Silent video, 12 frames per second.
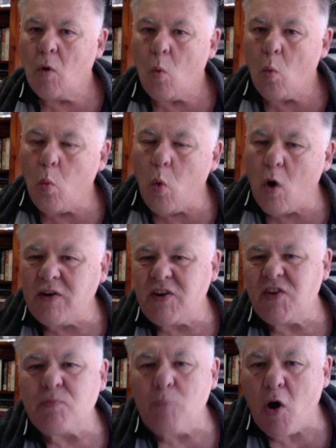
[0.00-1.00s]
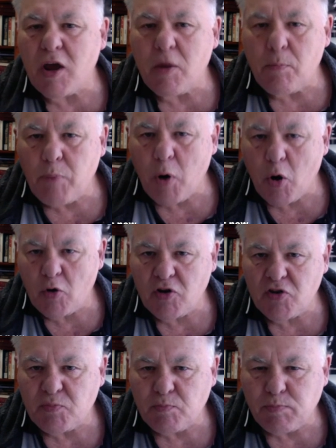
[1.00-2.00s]
what is my
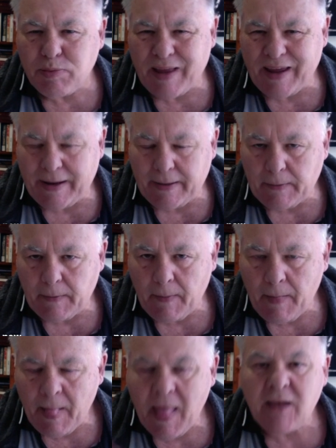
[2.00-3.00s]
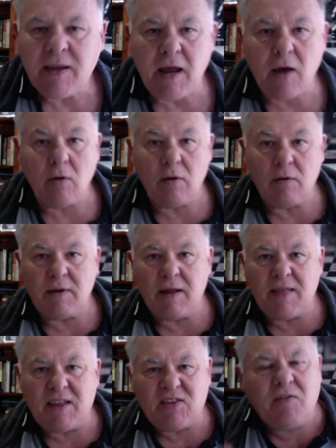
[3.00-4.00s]
opponent's plan? Now
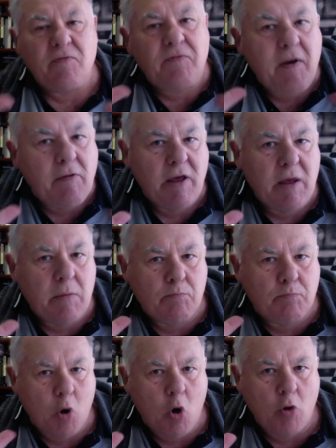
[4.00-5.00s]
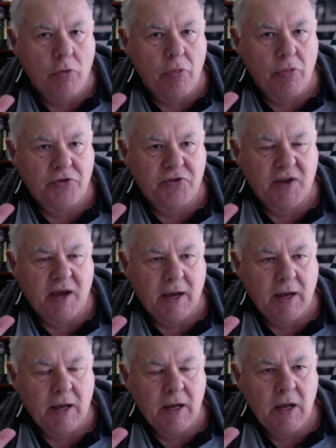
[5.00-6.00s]
that's a very important
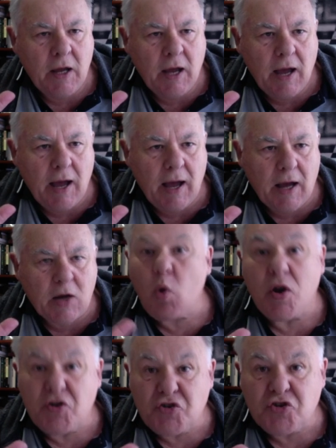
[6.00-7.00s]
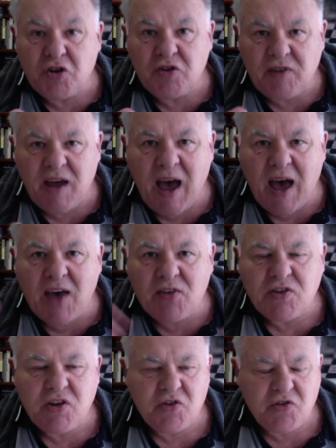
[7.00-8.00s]
question to
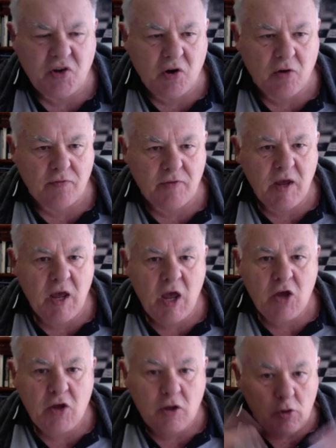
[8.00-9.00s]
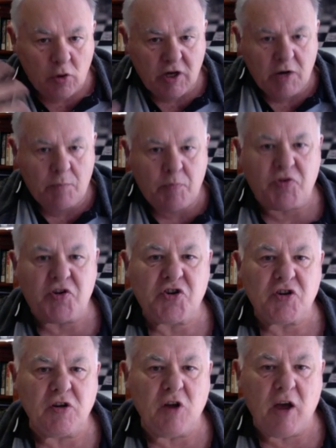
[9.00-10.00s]
ask yourself. You look at a
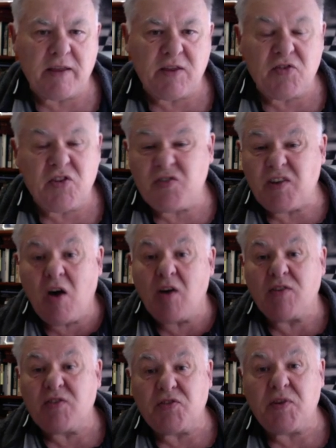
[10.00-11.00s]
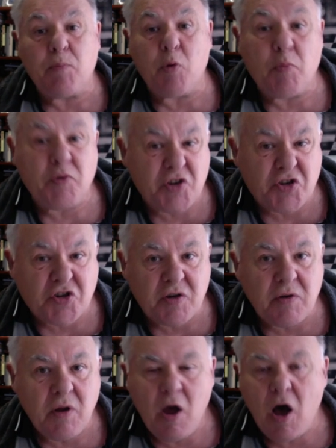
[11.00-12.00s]
position like this, you say, oh, it's a simple
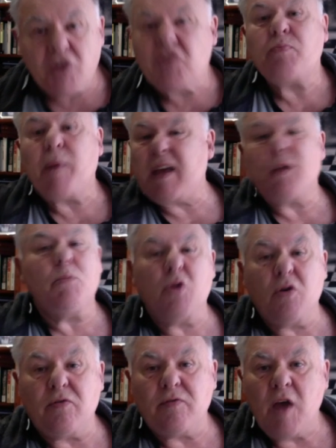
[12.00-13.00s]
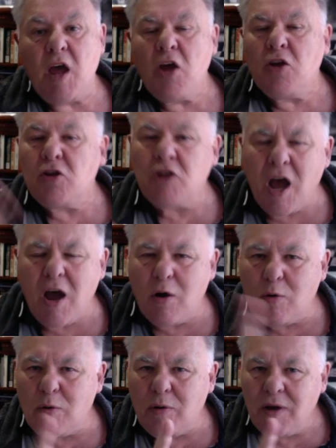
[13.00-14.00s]
position, I'll just make a move.
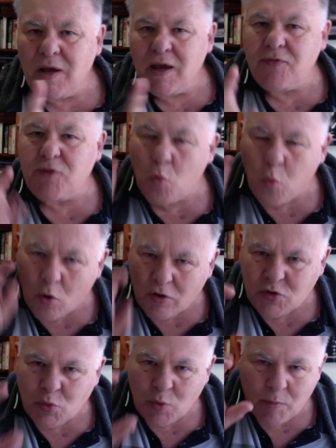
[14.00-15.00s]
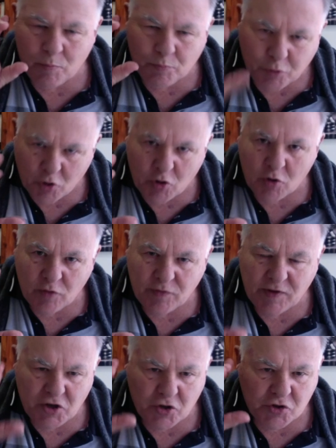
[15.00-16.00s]
No, if you want to improve
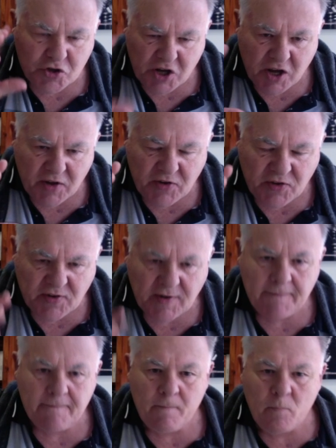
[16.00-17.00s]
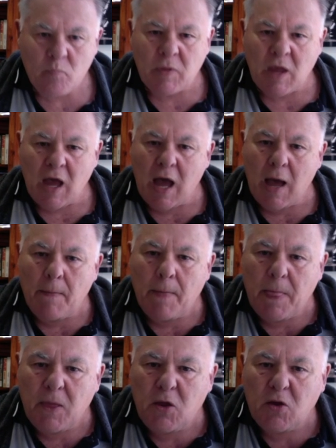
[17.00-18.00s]
at your chess,
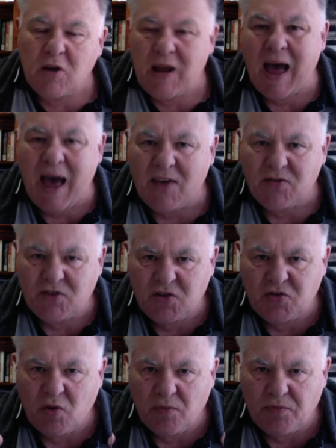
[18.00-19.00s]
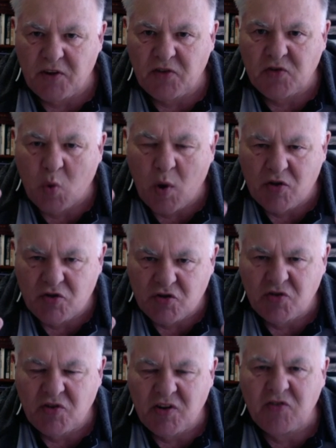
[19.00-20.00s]
you've got to ask yourself these
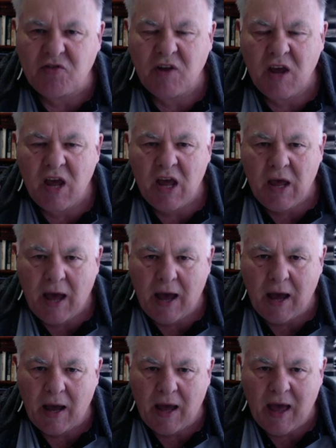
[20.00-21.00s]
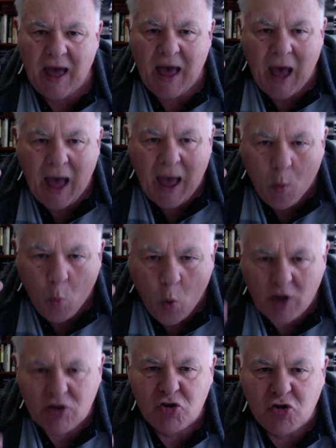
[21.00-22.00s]
questions. You've got
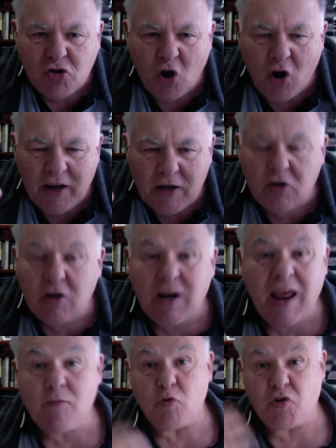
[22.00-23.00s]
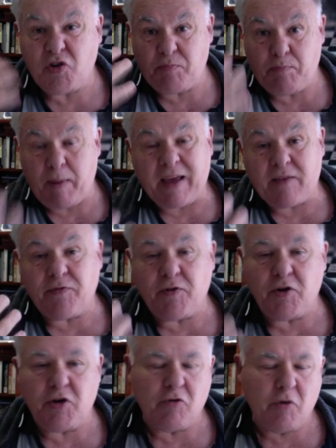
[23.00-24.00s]
to have respect for
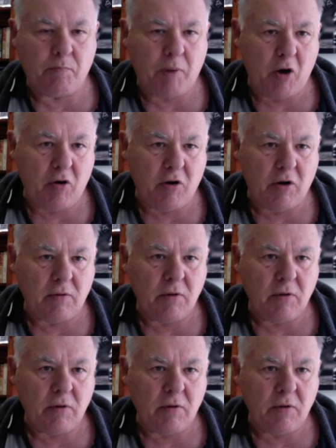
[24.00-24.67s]
your opponent.